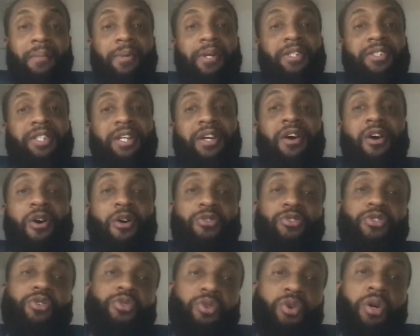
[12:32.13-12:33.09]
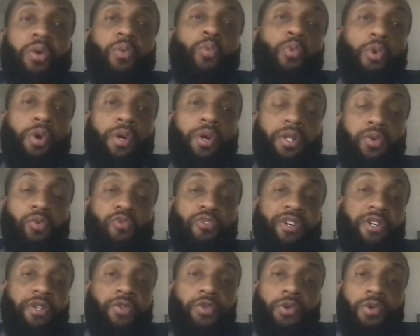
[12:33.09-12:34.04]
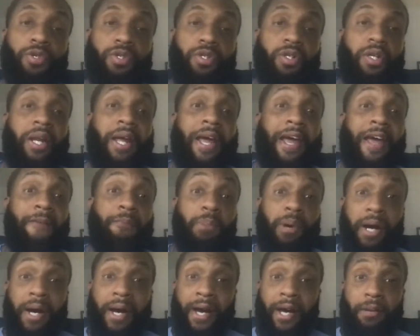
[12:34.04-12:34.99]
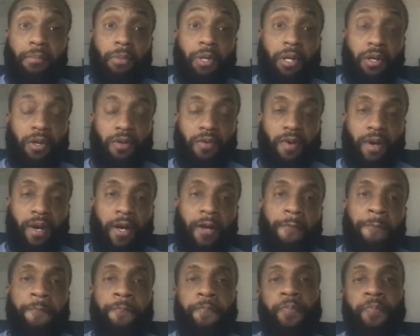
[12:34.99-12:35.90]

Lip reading: because they're also going to want the resources that I have behind me, right?